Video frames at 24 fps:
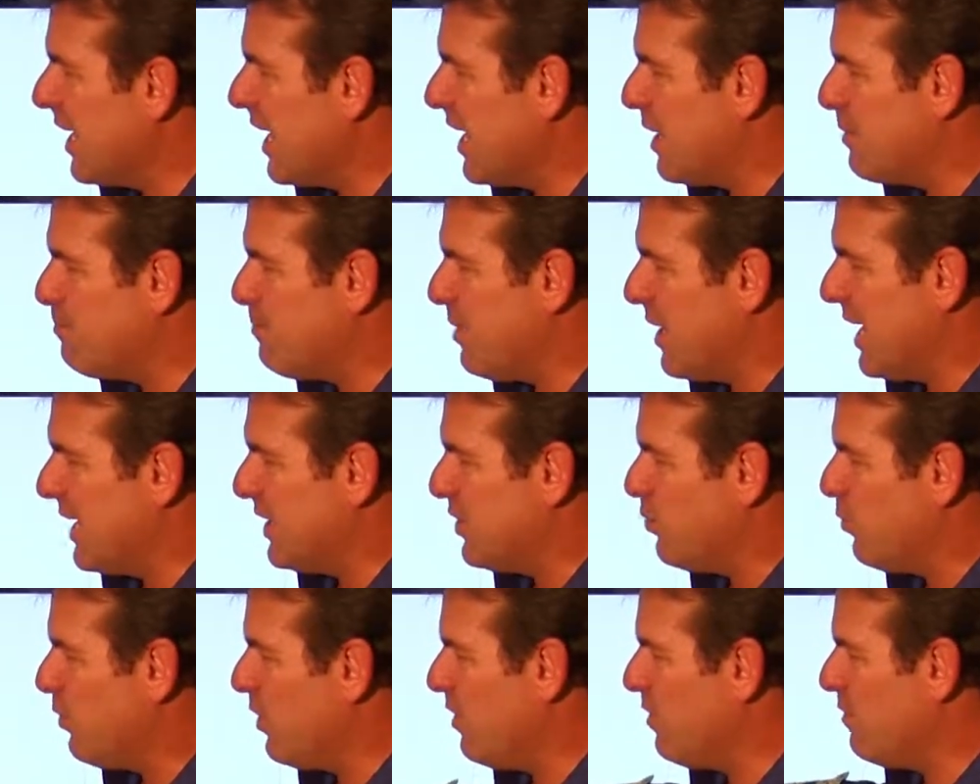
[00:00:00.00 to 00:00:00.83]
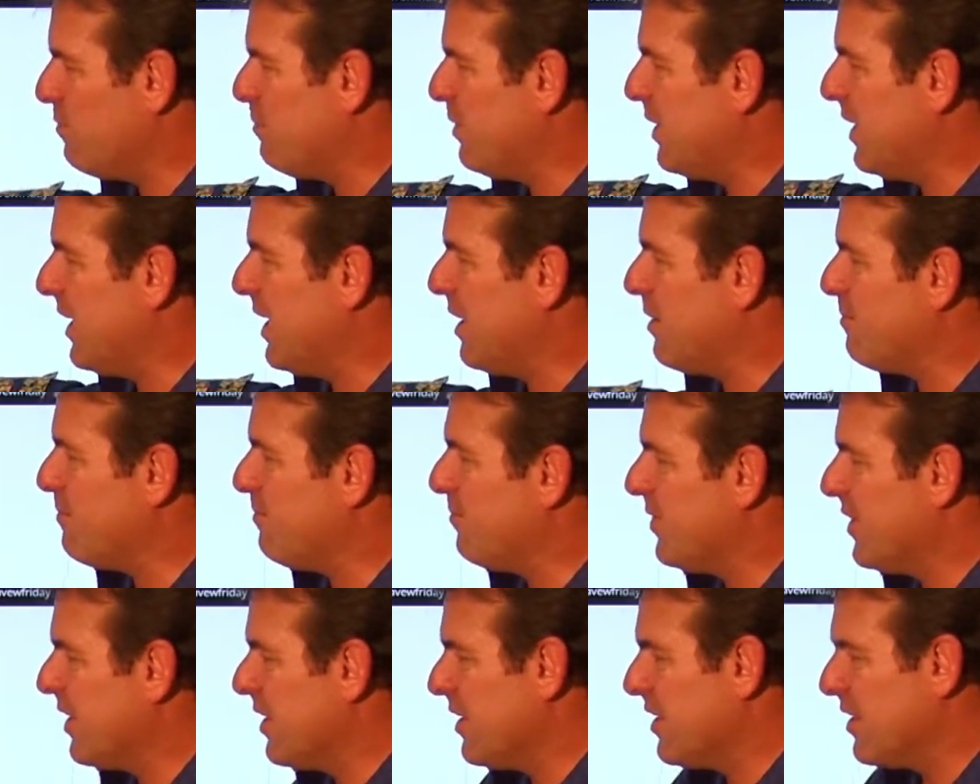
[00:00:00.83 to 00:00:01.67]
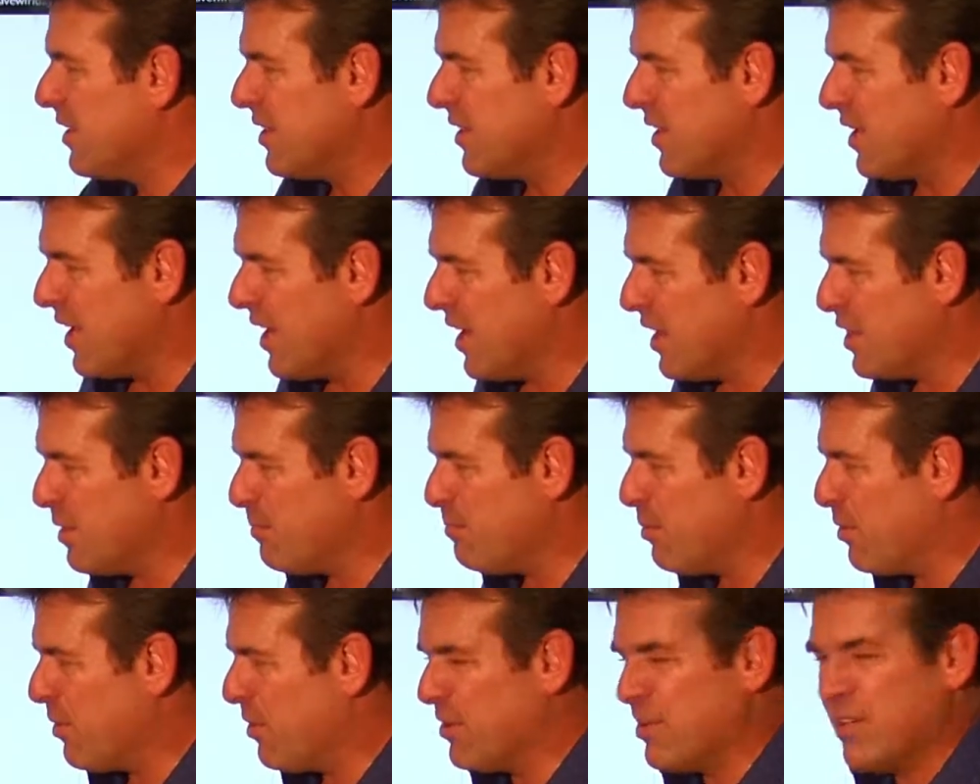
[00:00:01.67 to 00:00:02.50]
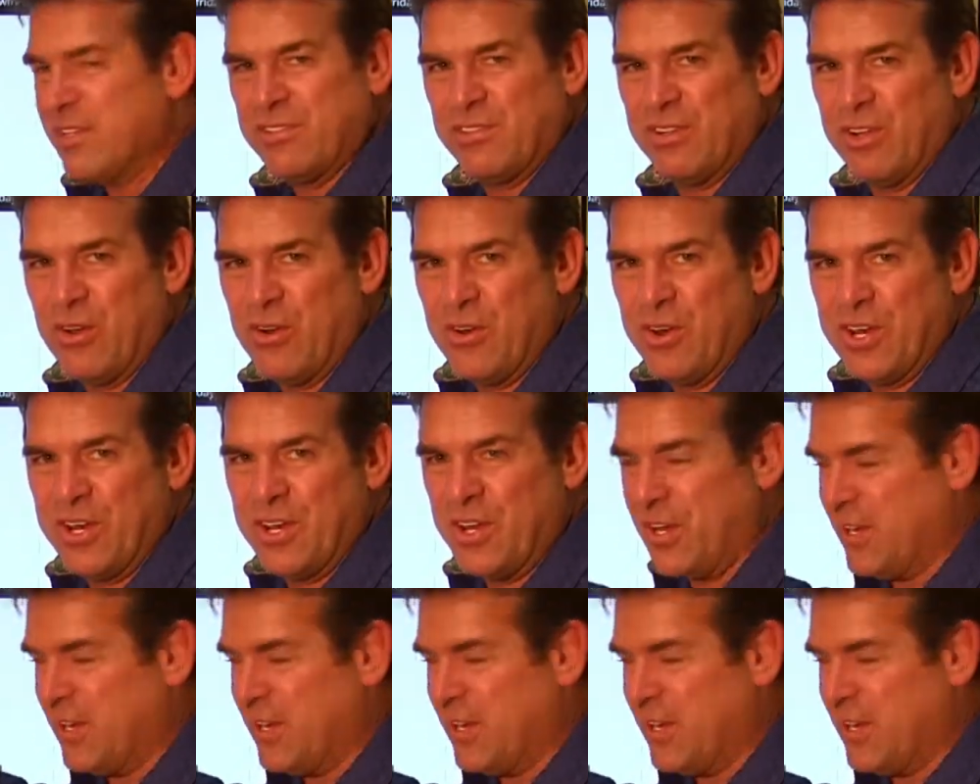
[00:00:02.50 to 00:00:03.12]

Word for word: and by 12 p.m., uh, the part is loaded